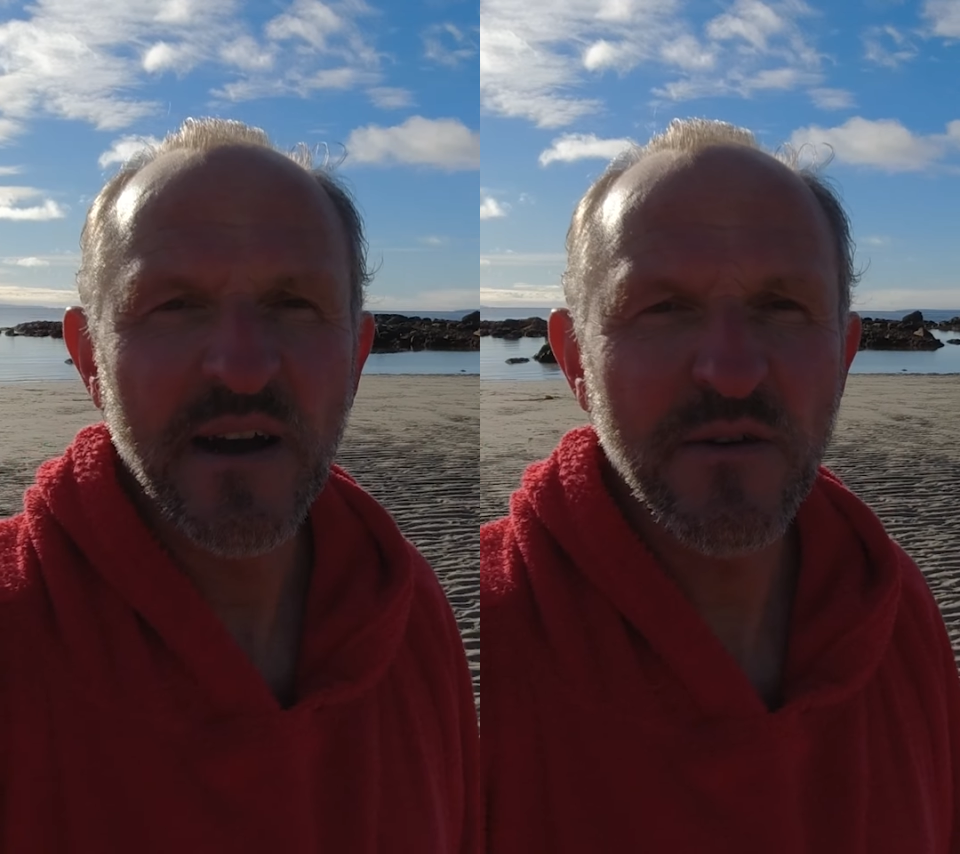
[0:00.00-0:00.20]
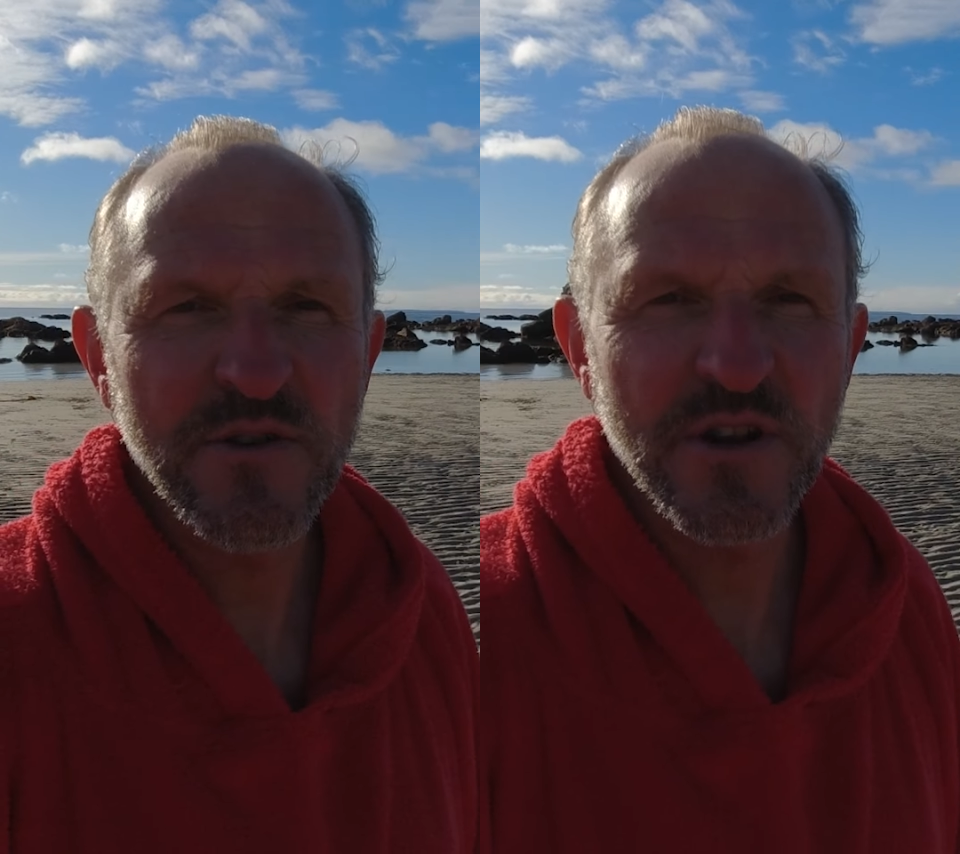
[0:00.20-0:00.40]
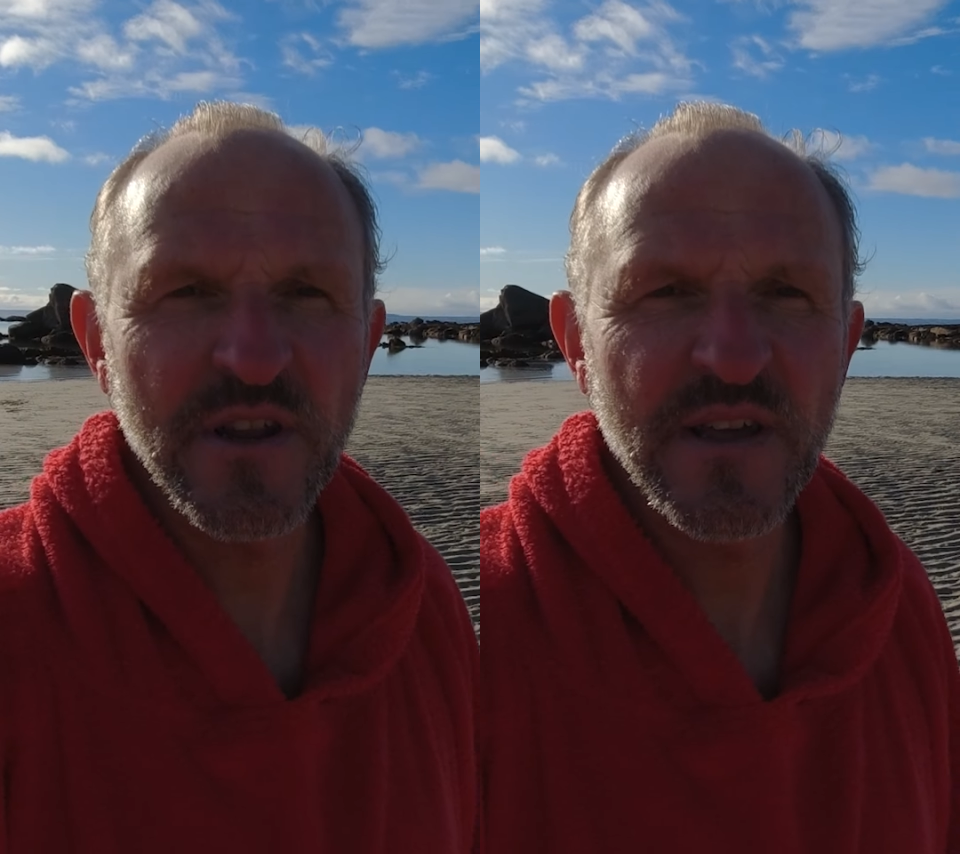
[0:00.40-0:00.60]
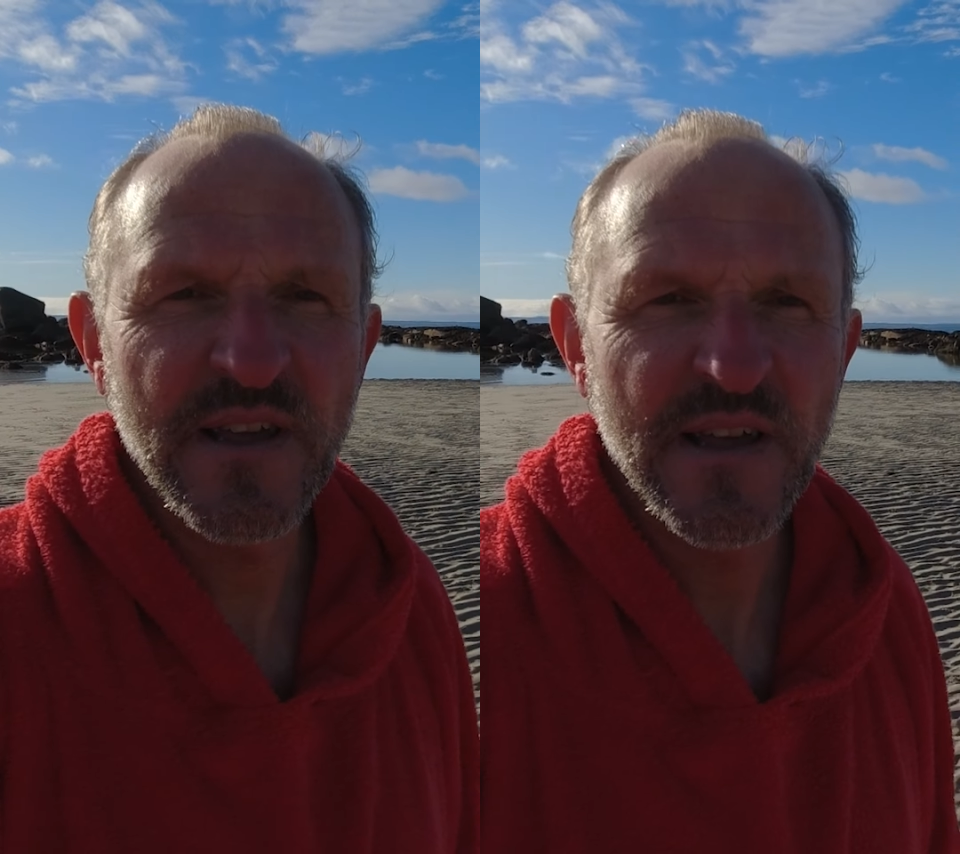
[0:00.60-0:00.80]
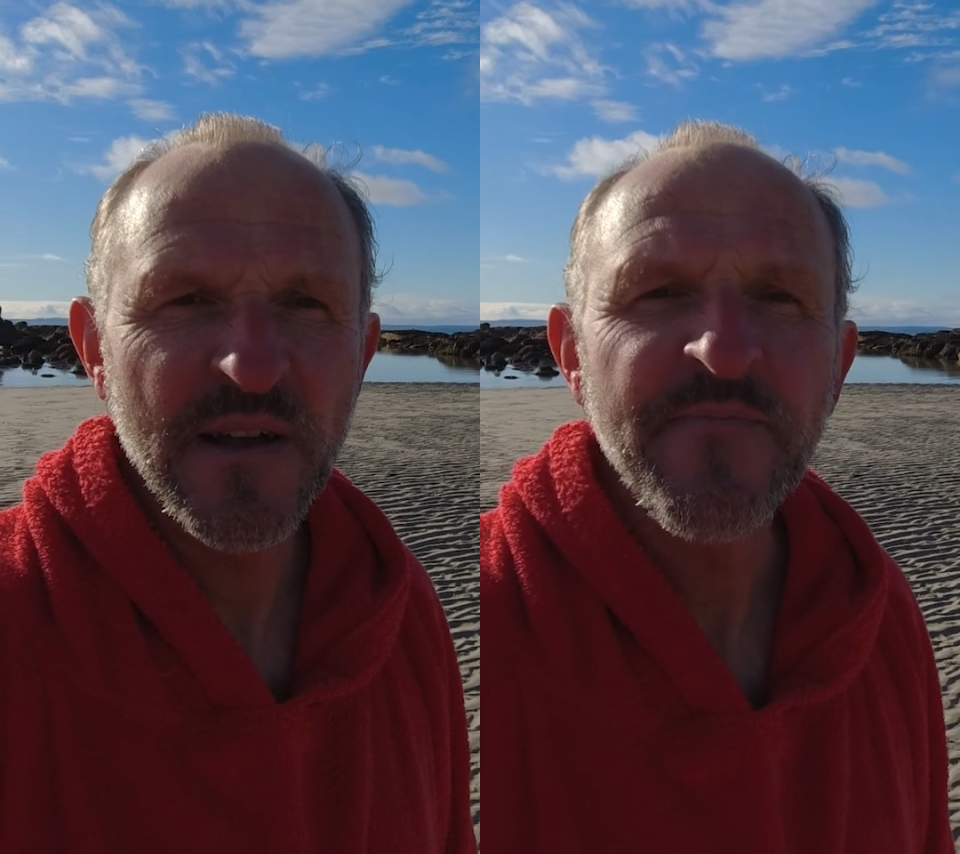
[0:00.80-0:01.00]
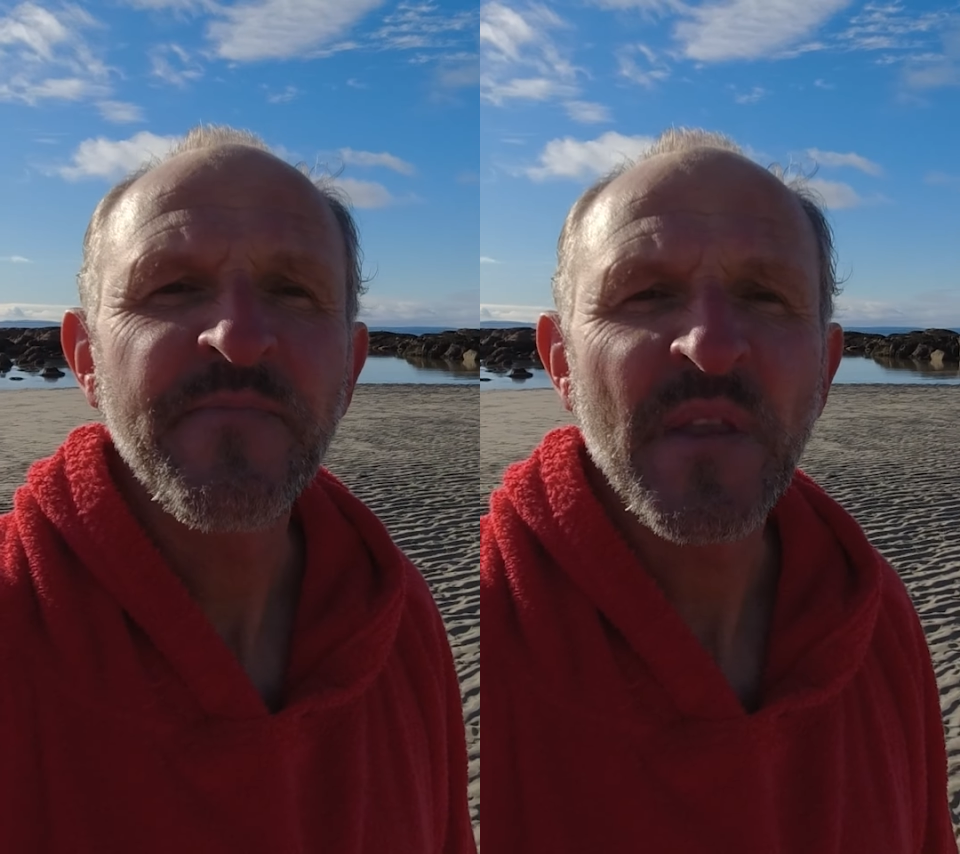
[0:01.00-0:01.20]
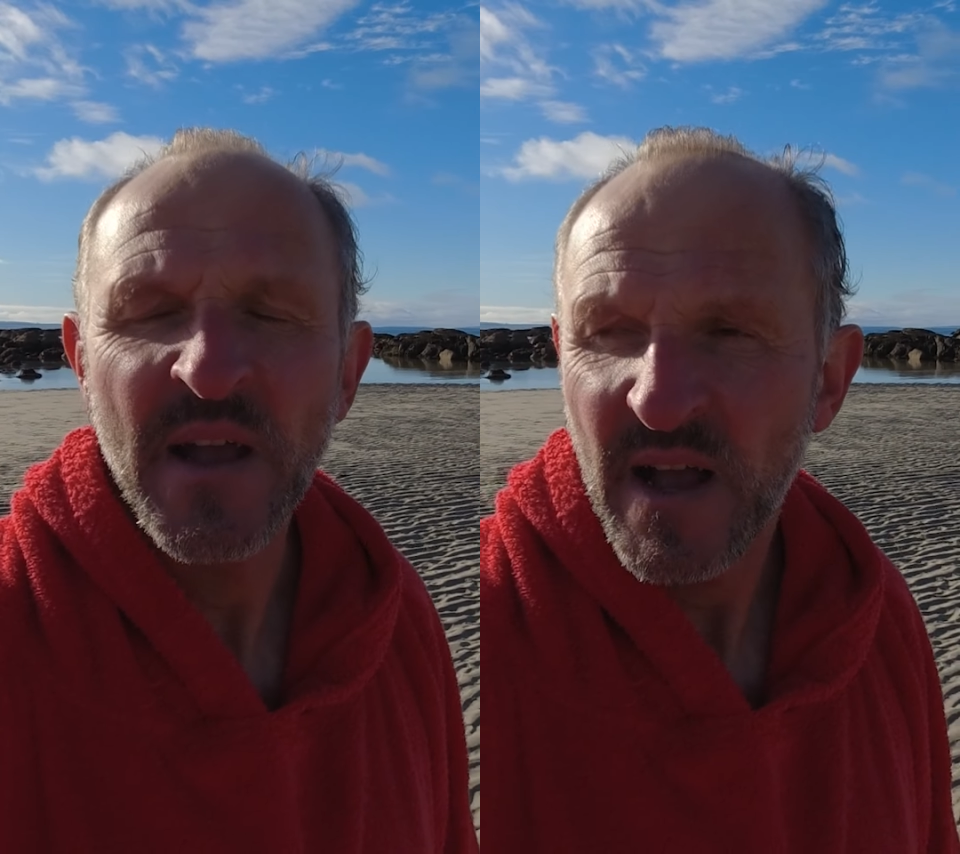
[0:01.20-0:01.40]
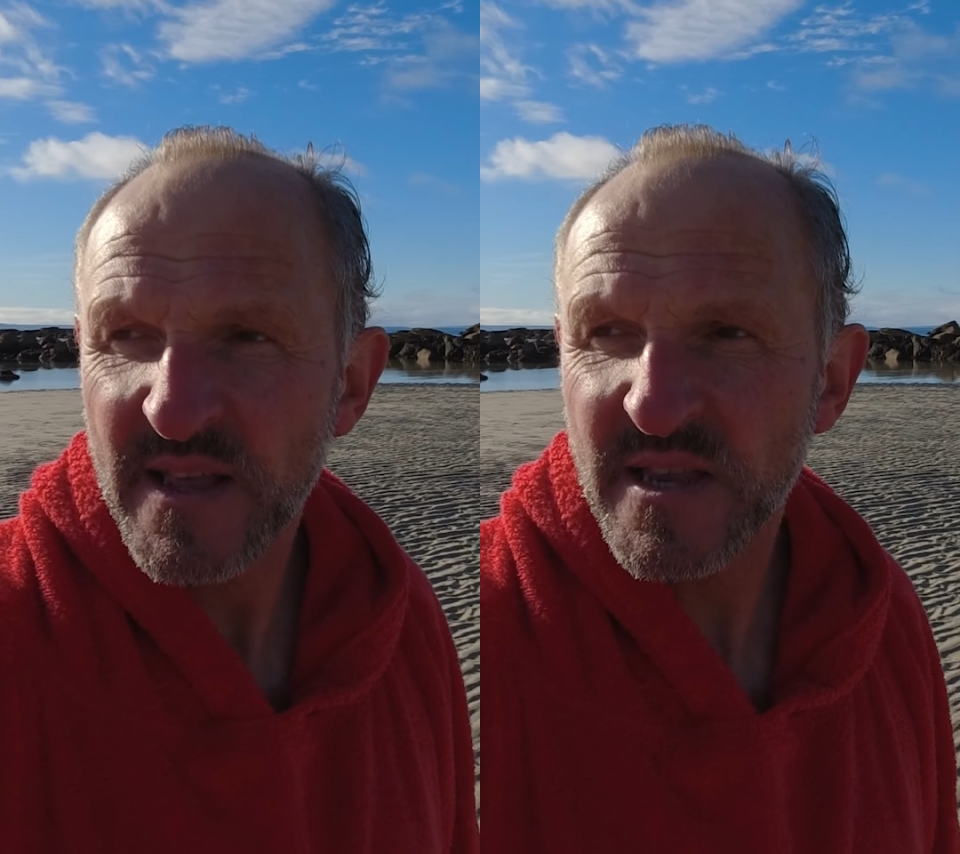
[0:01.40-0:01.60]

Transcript: Ocean. I'll